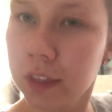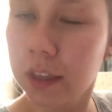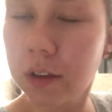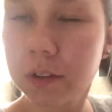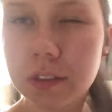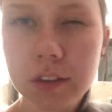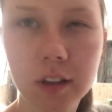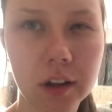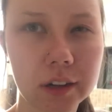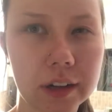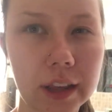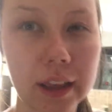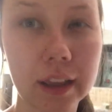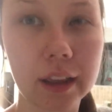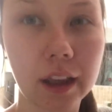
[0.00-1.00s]
It was a long
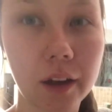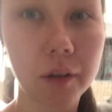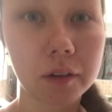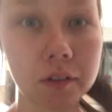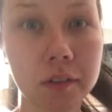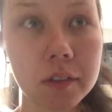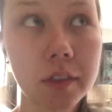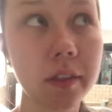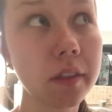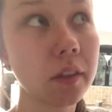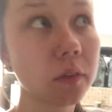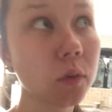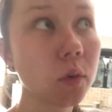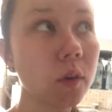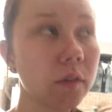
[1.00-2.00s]
day. I was
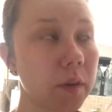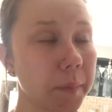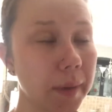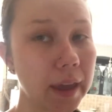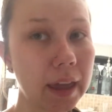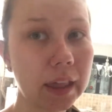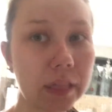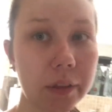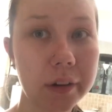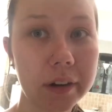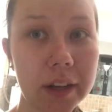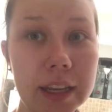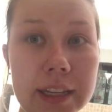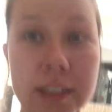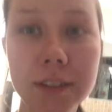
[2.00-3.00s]
at school from
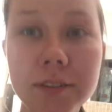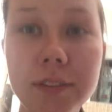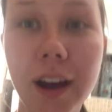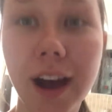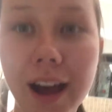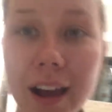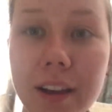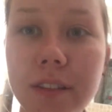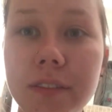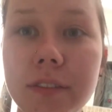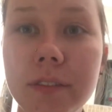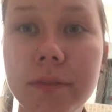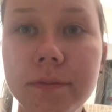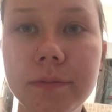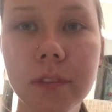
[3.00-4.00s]
8.30 to 5,
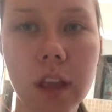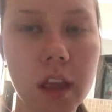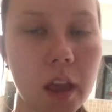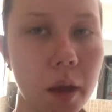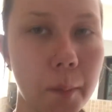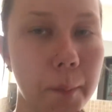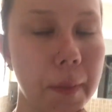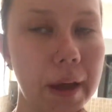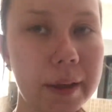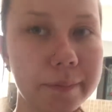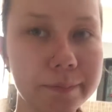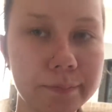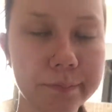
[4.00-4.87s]
but